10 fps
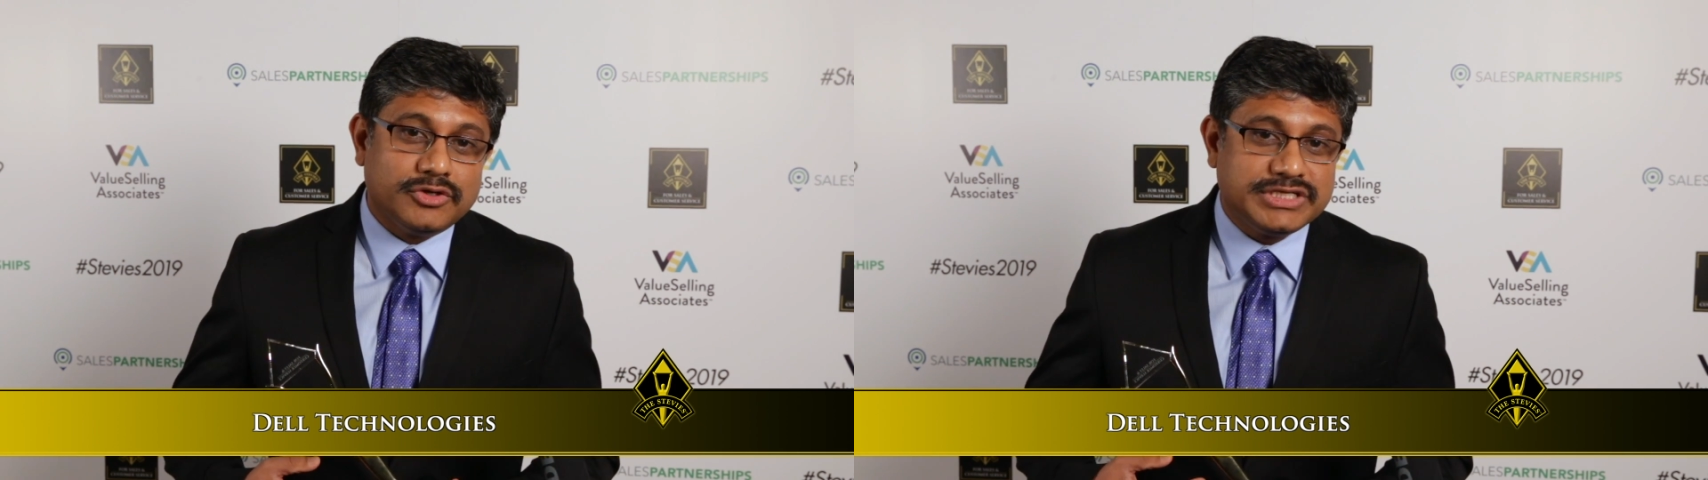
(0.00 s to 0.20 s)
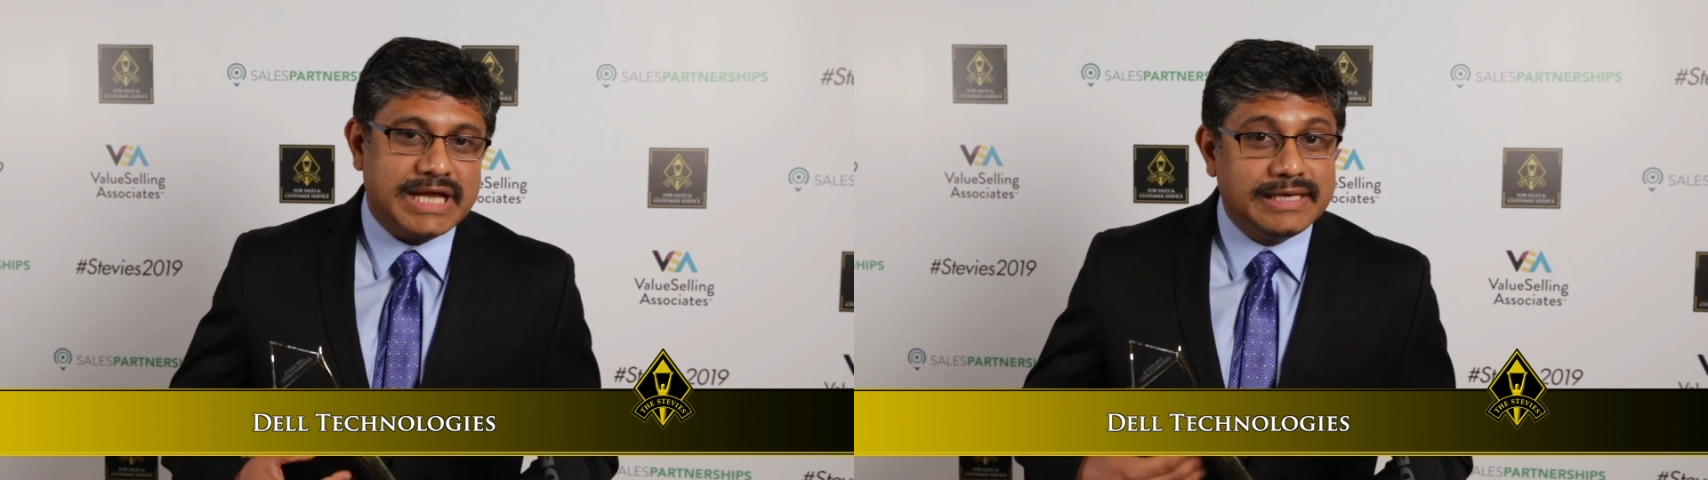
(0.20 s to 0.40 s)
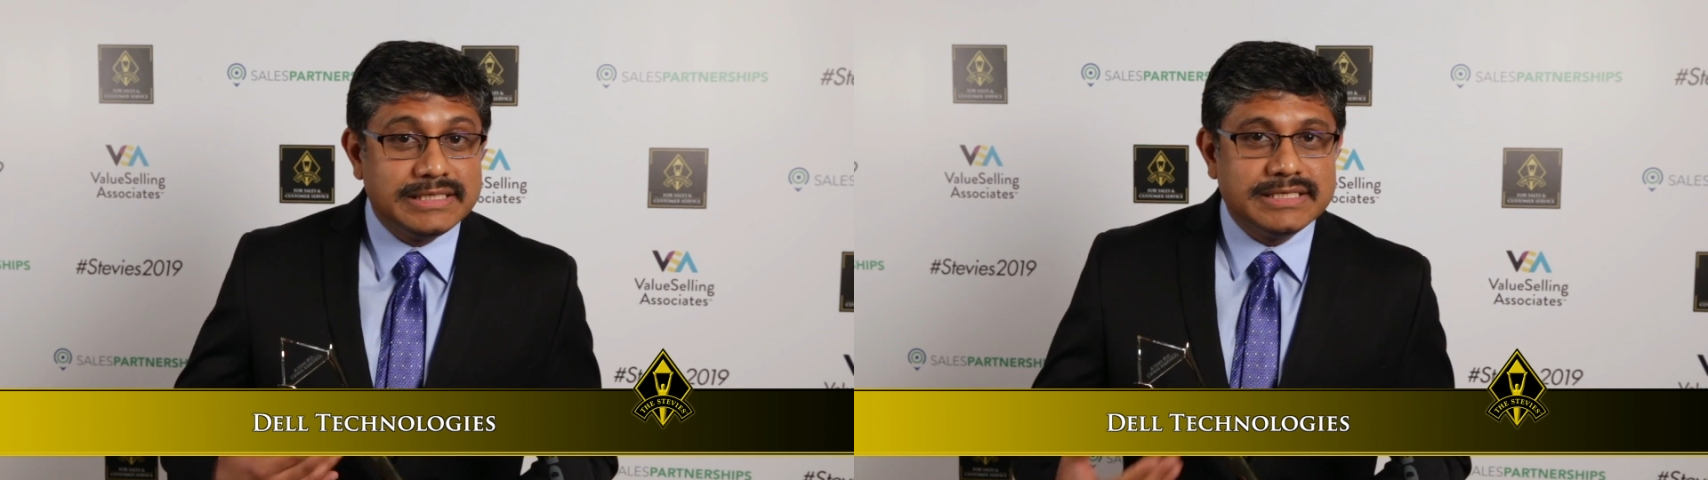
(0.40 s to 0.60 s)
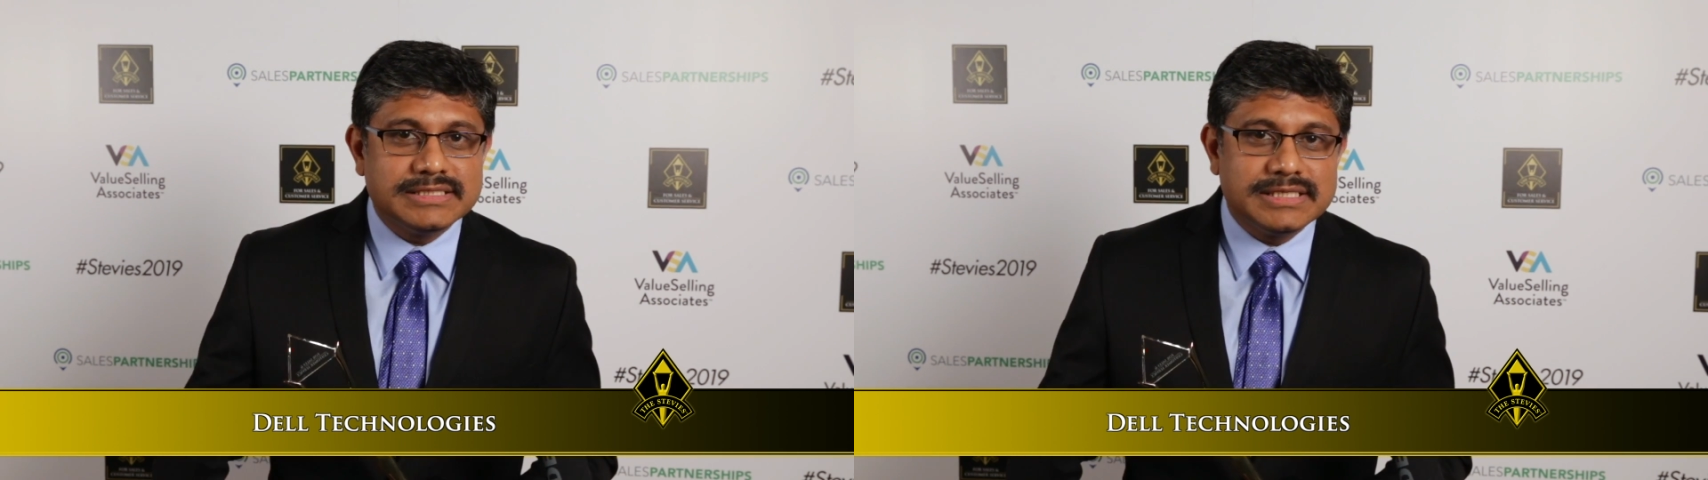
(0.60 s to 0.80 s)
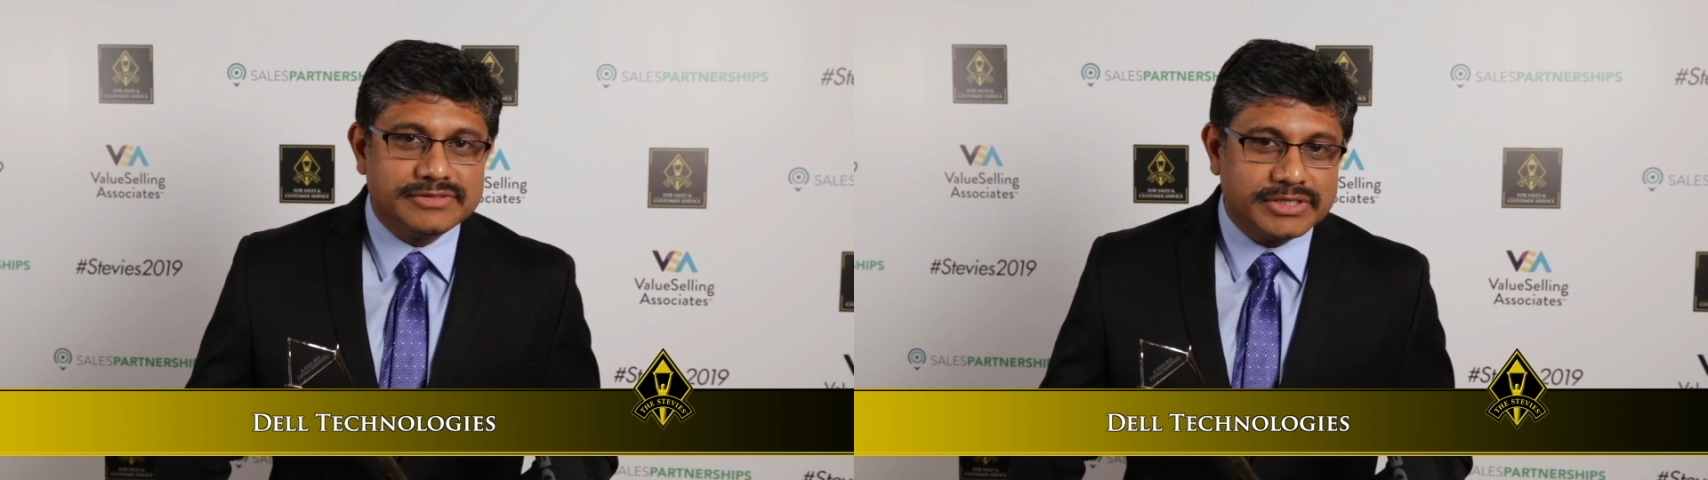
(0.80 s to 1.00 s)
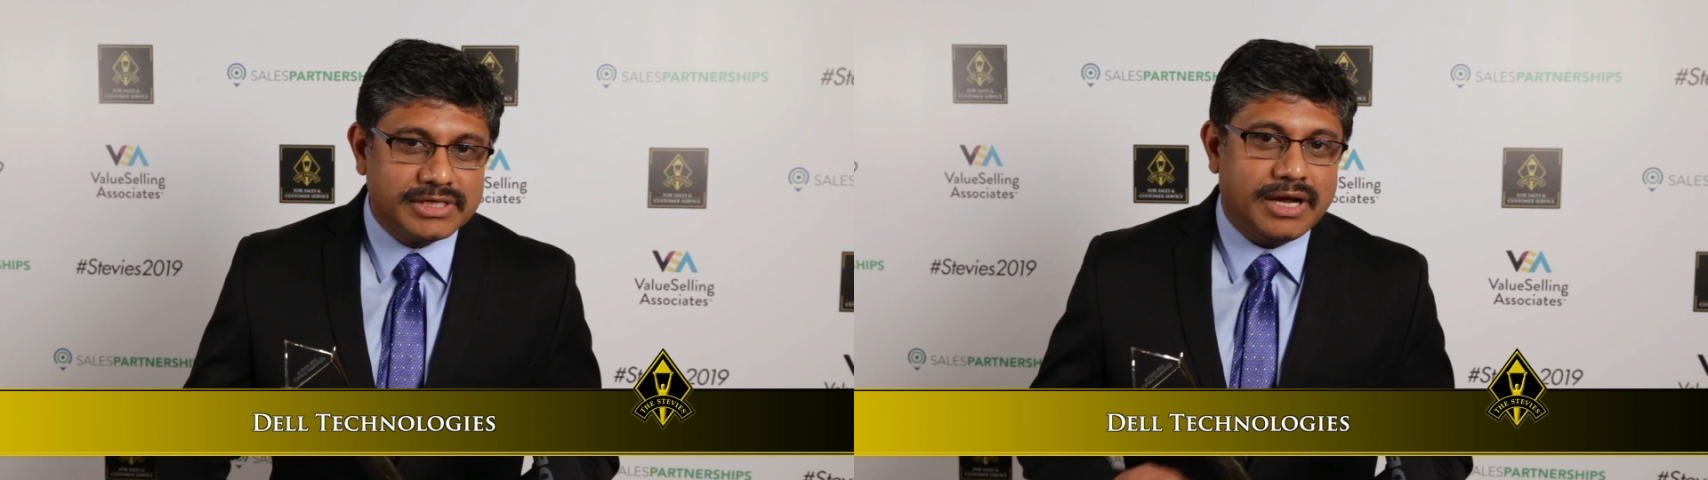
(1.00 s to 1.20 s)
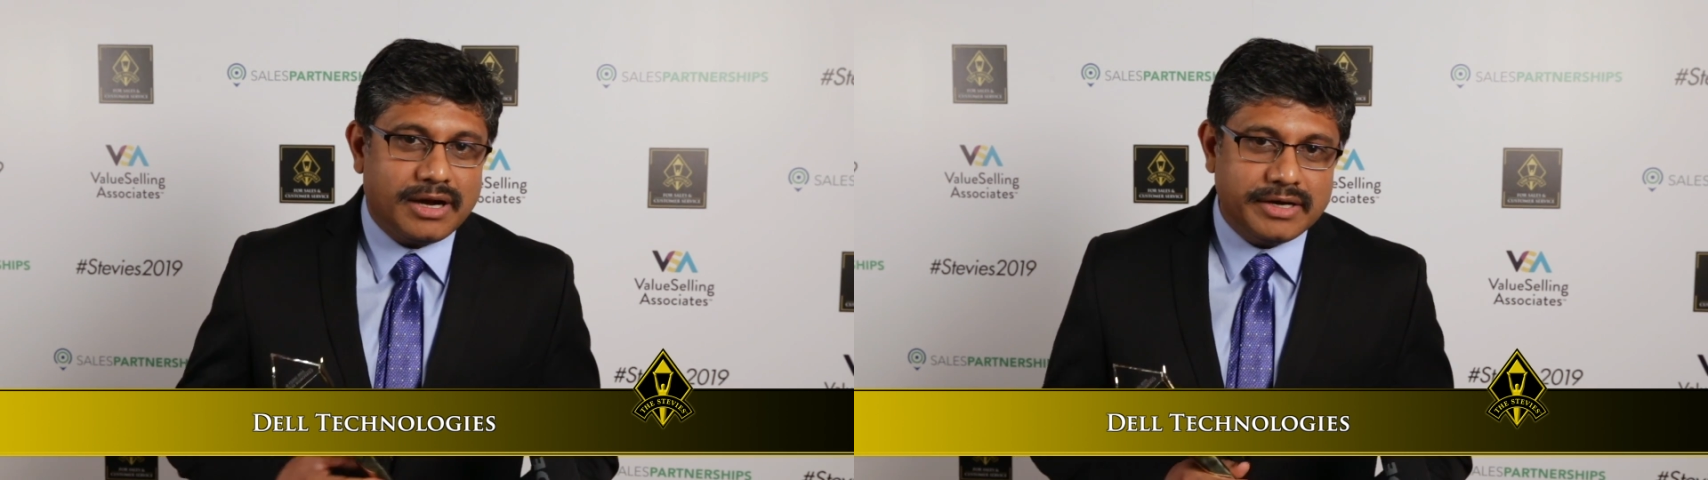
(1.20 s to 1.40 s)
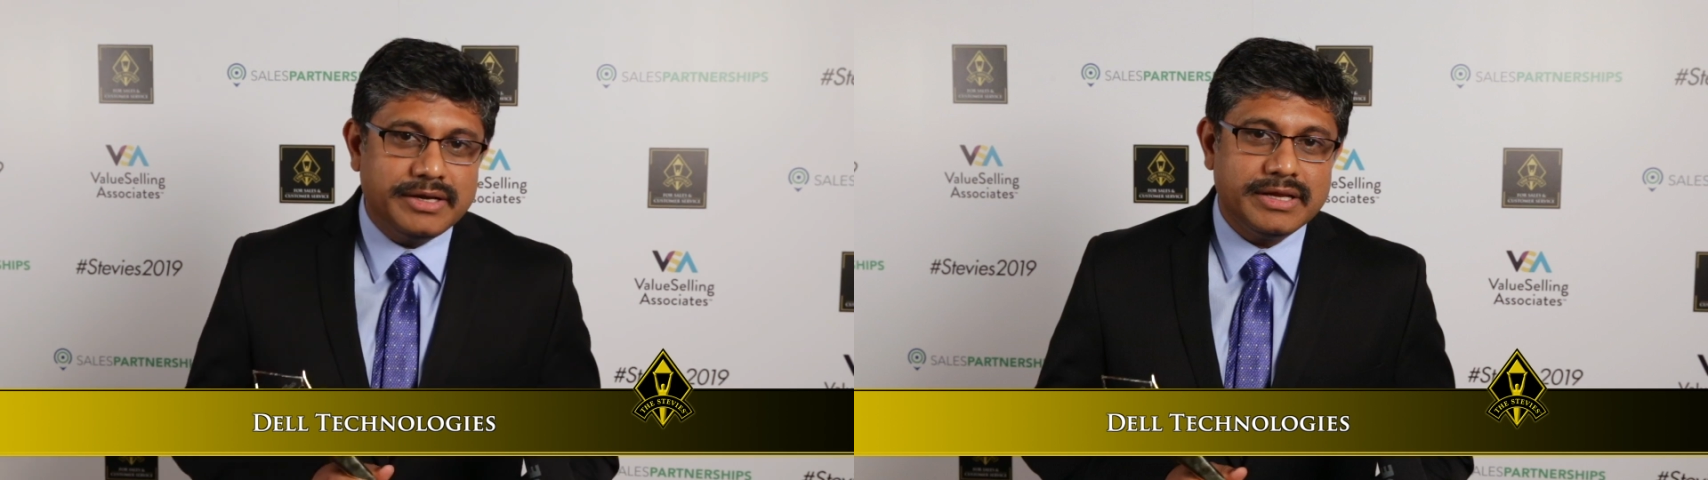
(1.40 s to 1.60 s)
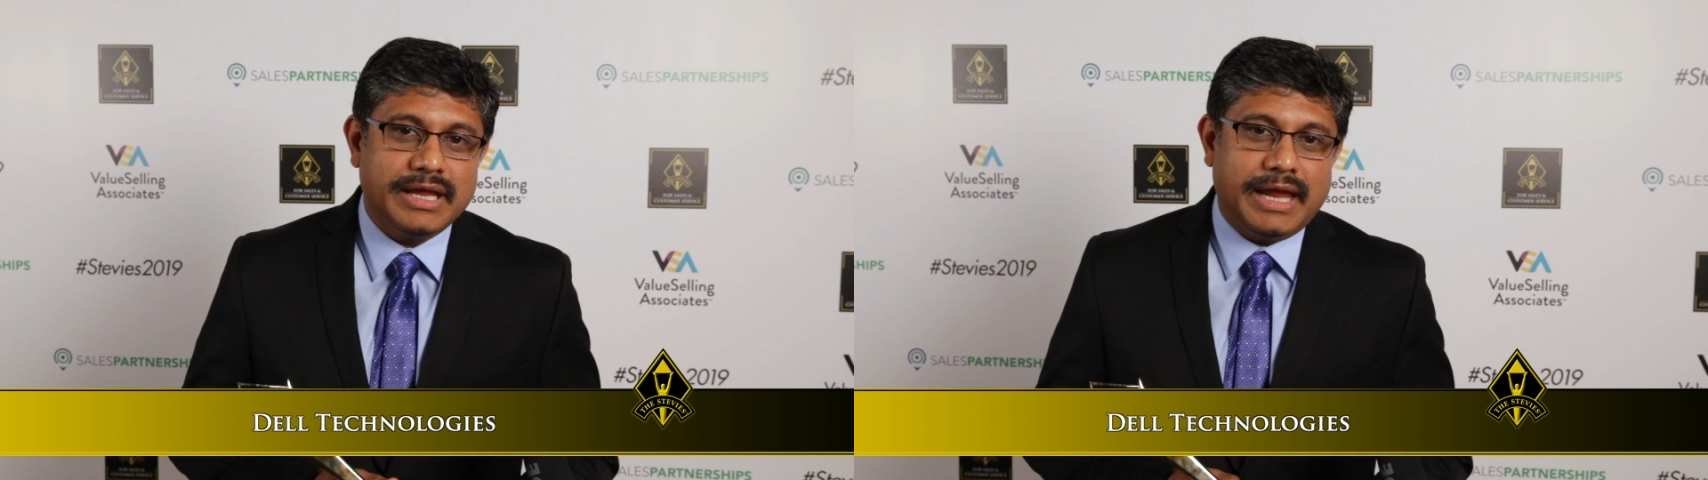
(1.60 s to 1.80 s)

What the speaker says: challenge ourselves real hard.